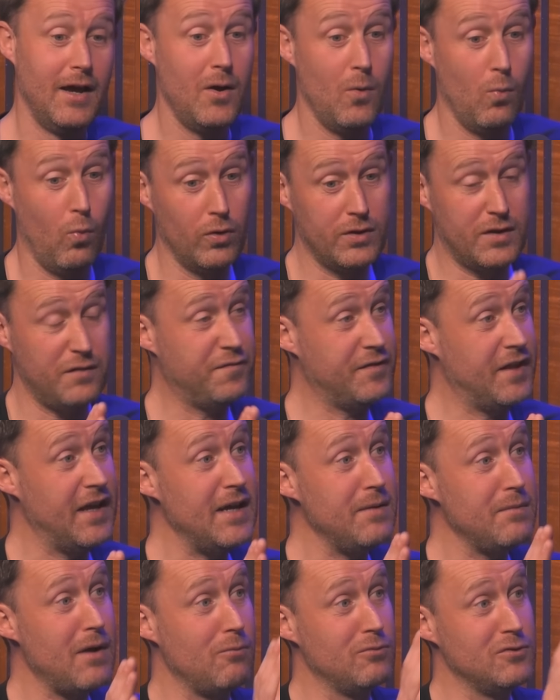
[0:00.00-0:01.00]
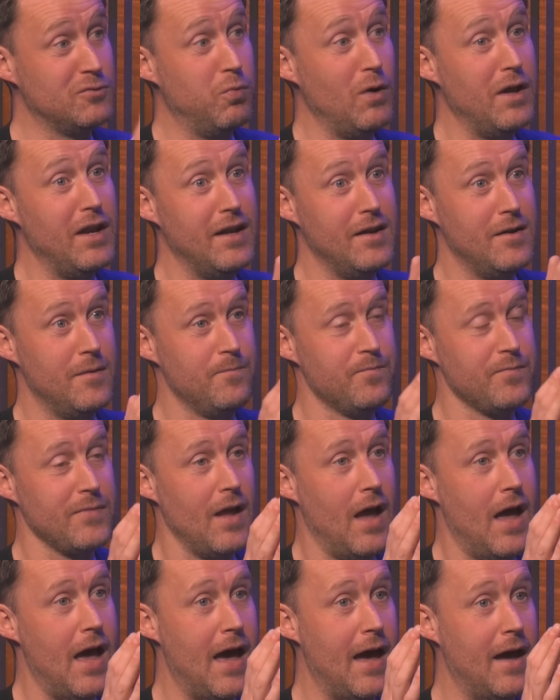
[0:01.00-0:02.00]
What the team that was winning
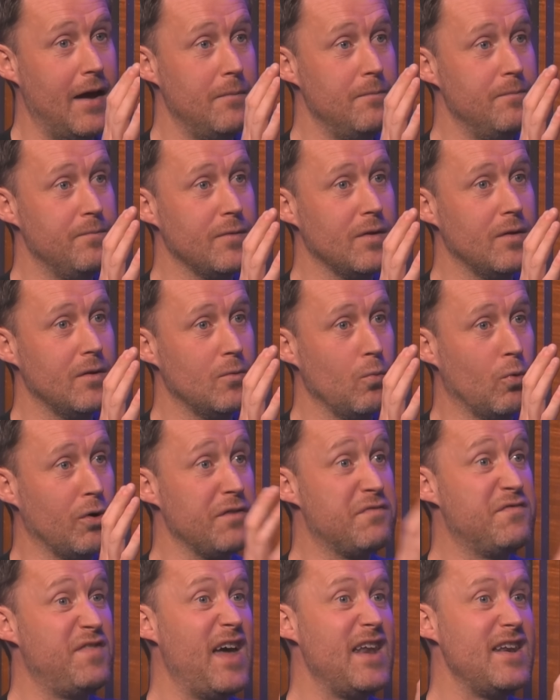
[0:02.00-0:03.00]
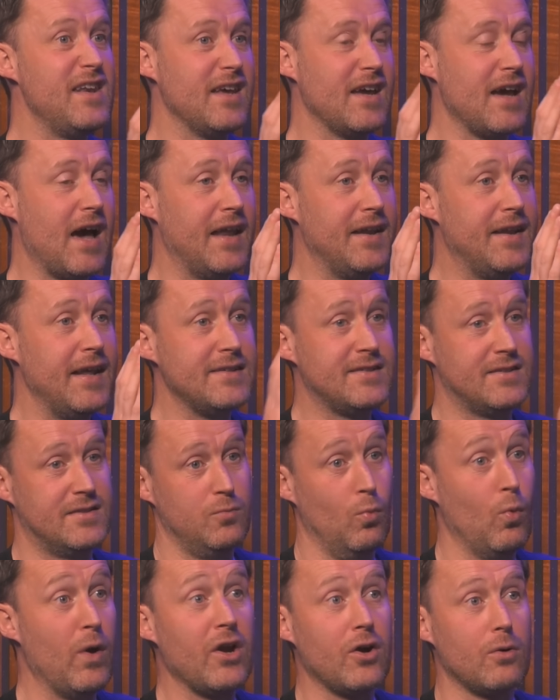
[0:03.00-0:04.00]
uh, were defending, and this
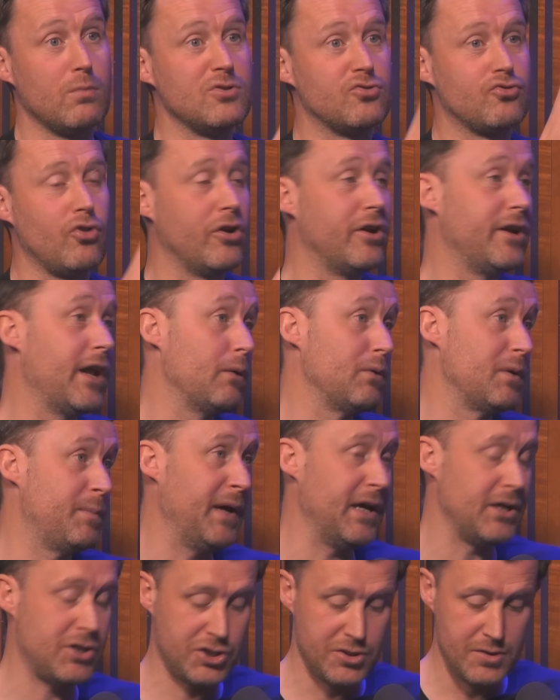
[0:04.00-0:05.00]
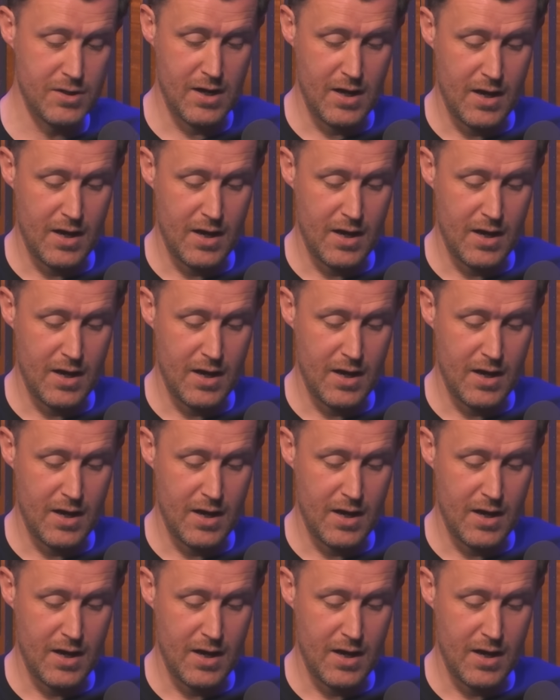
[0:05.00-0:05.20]
winger was running down the pitch.